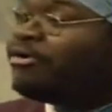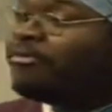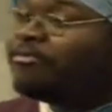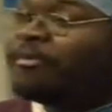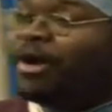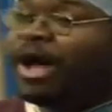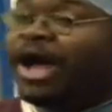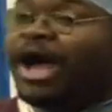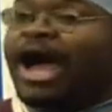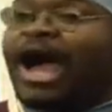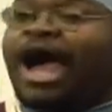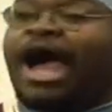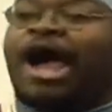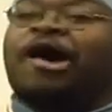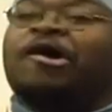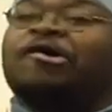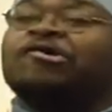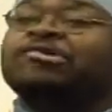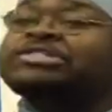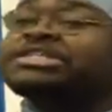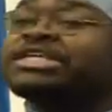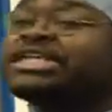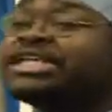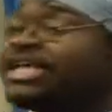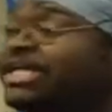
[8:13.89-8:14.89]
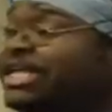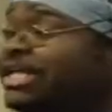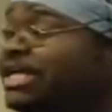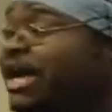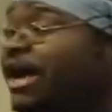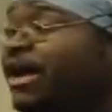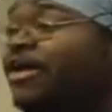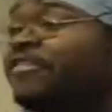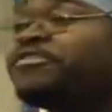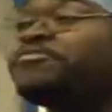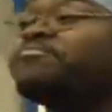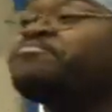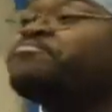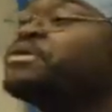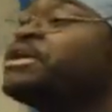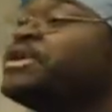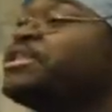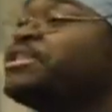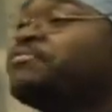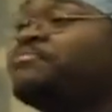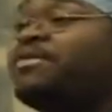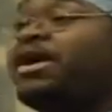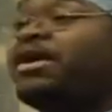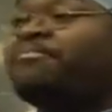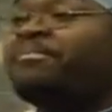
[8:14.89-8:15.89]
my house, and any other
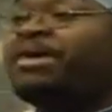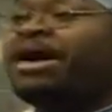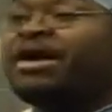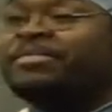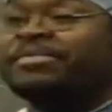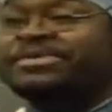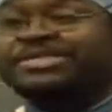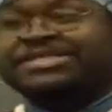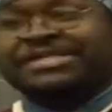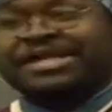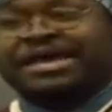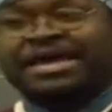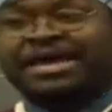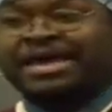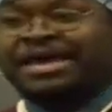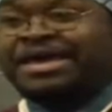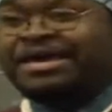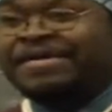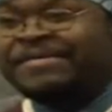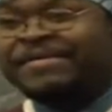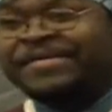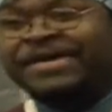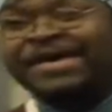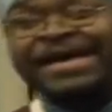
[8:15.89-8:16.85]
bill in my mama's name.